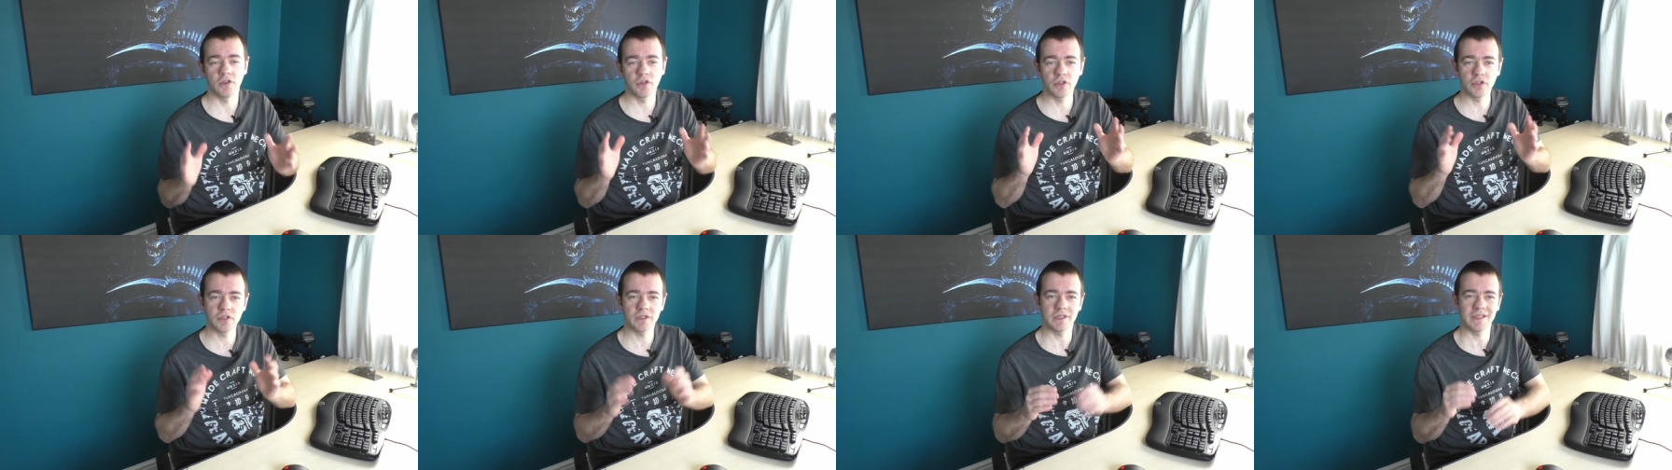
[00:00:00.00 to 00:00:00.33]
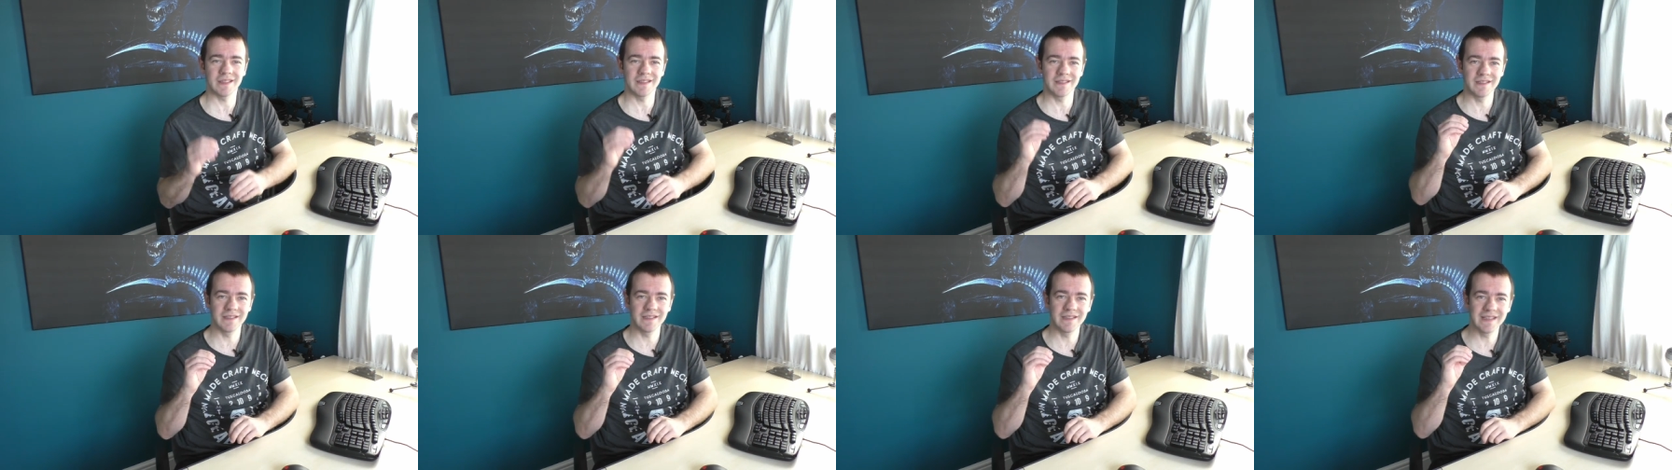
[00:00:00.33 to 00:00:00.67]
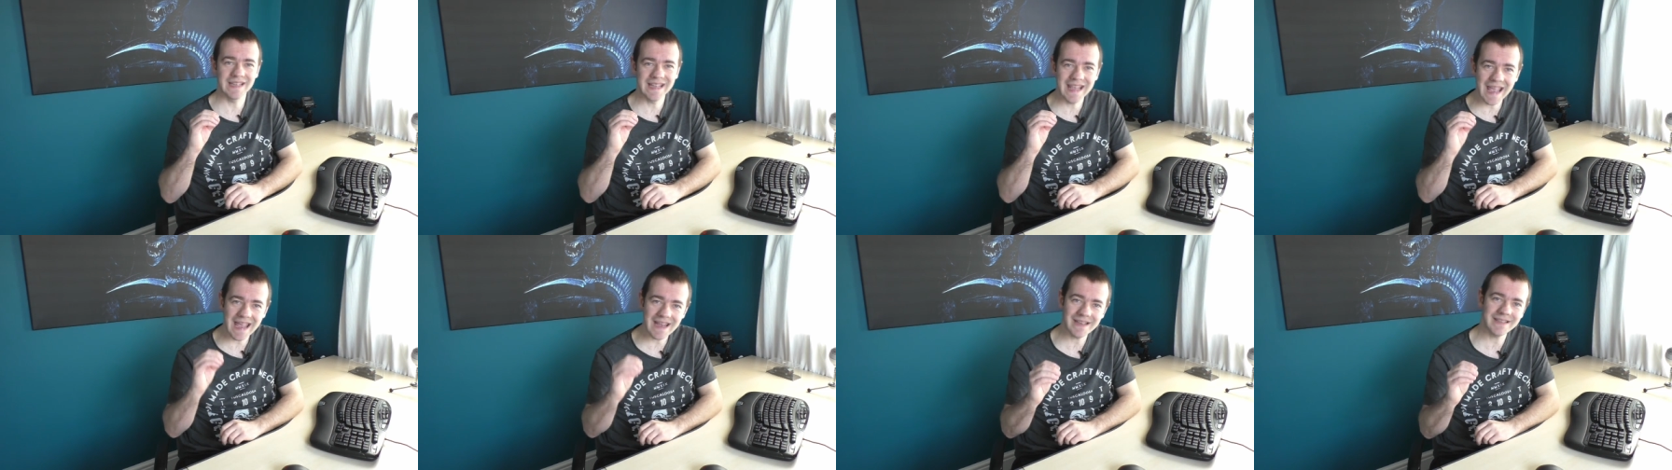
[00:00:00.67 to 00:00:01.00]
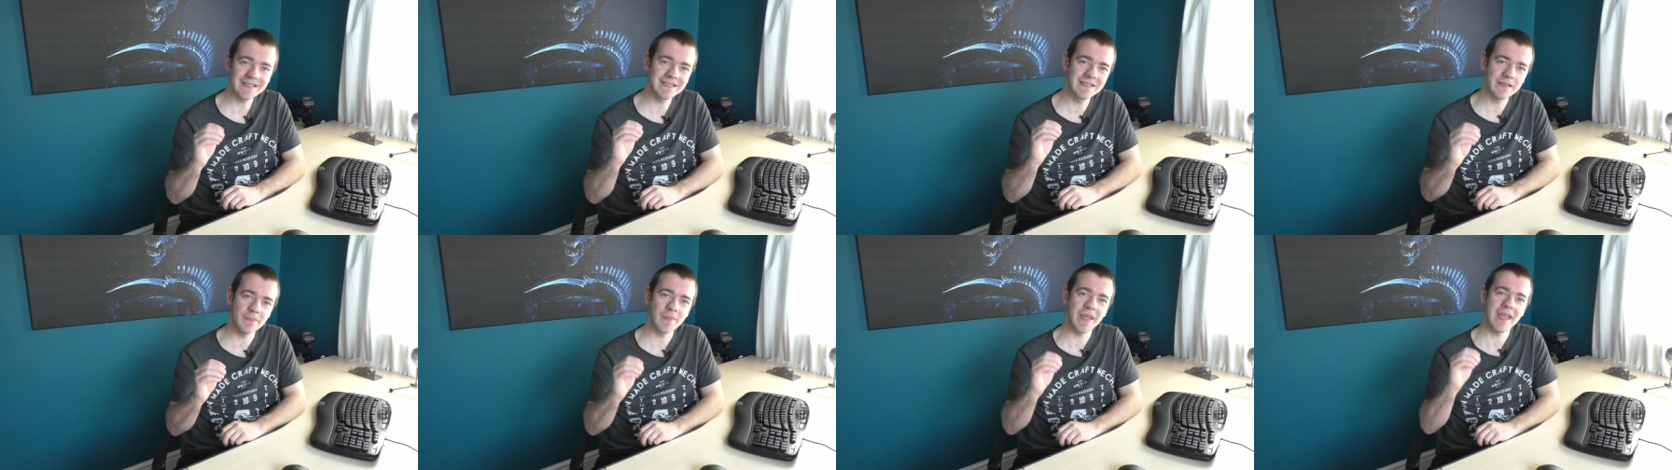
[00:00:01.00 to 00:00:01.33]
Just
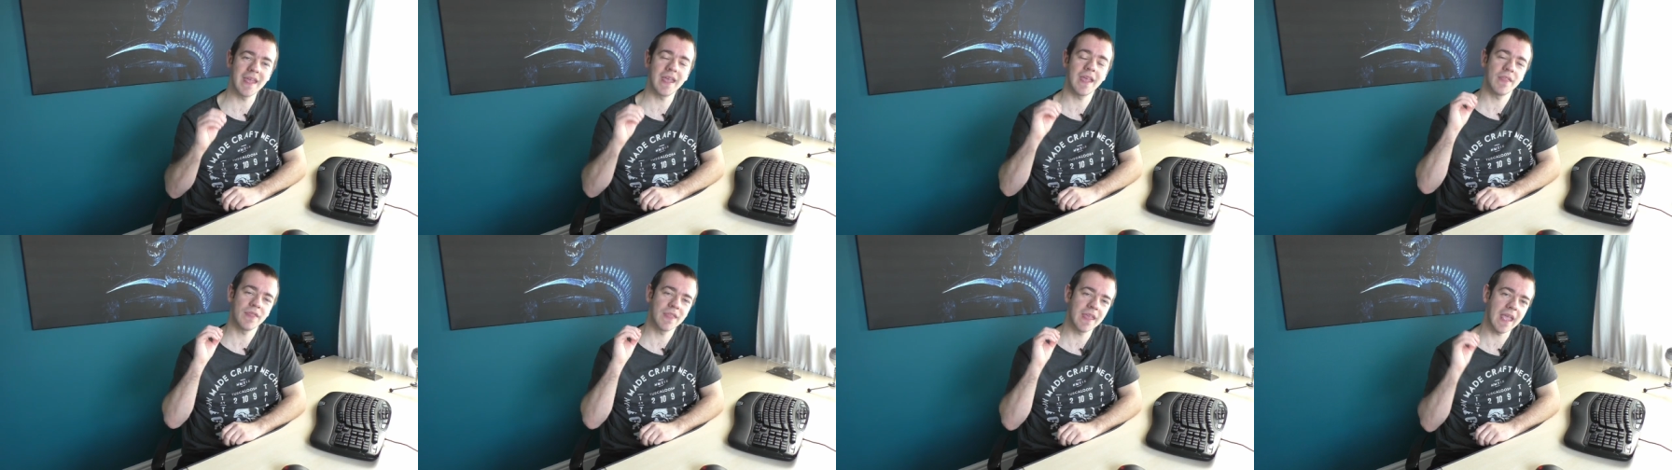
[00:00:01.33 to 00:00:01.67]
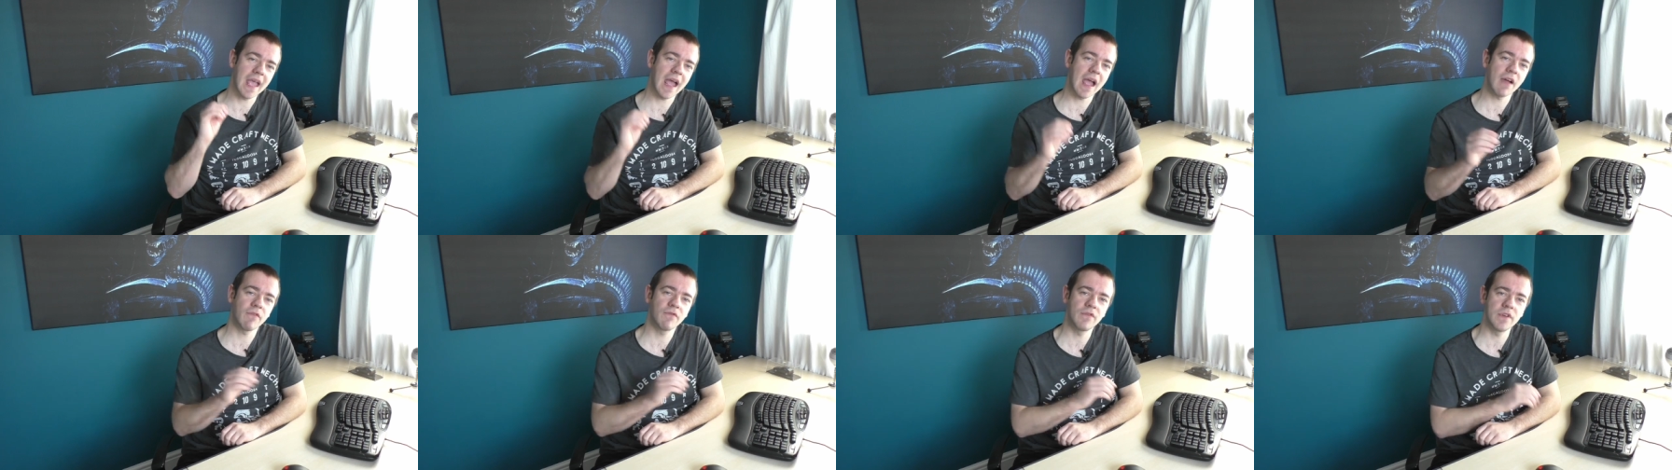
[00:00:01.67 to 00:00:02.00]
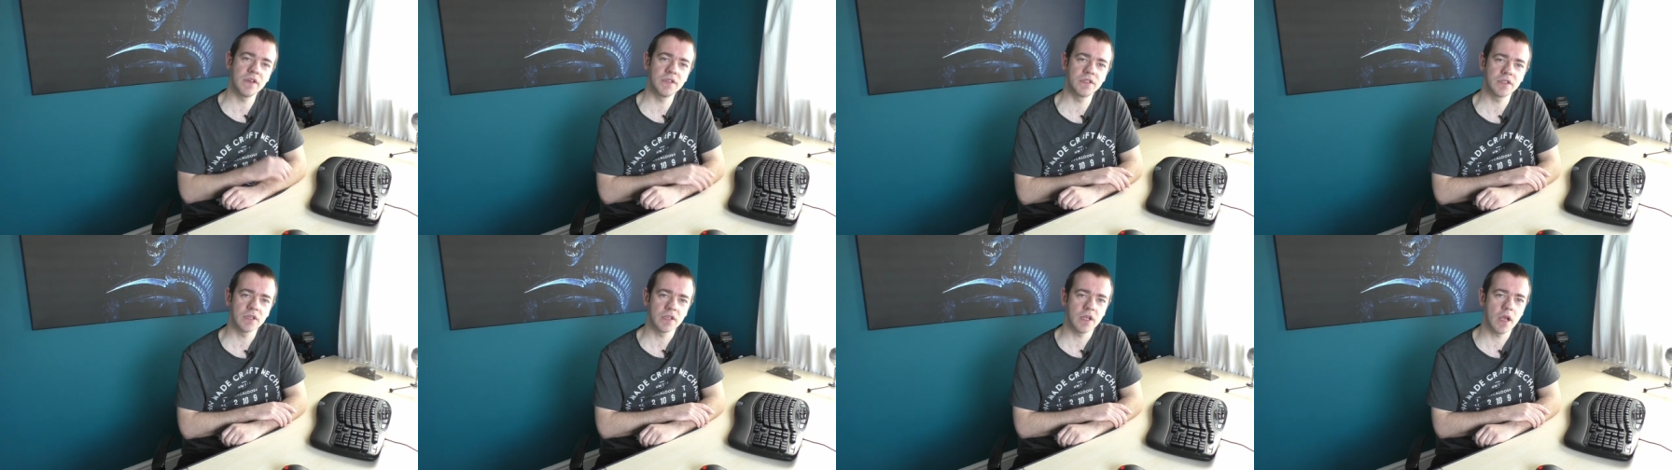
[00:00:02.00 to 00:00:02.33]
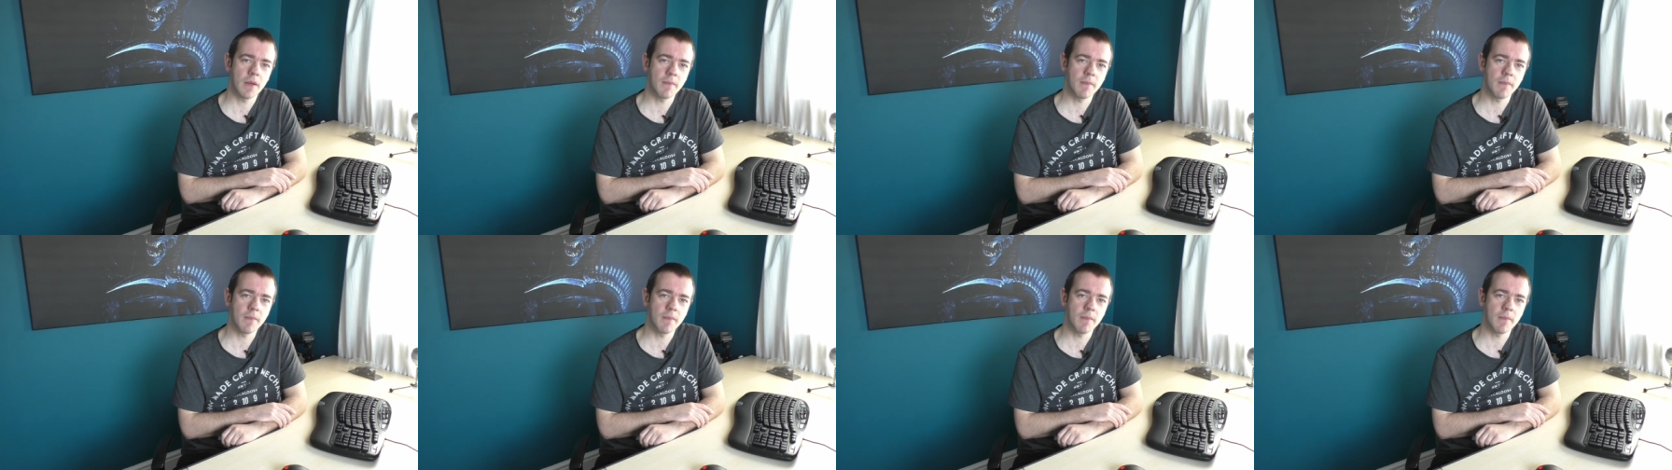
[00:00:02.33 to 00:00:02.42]
guesstimate the average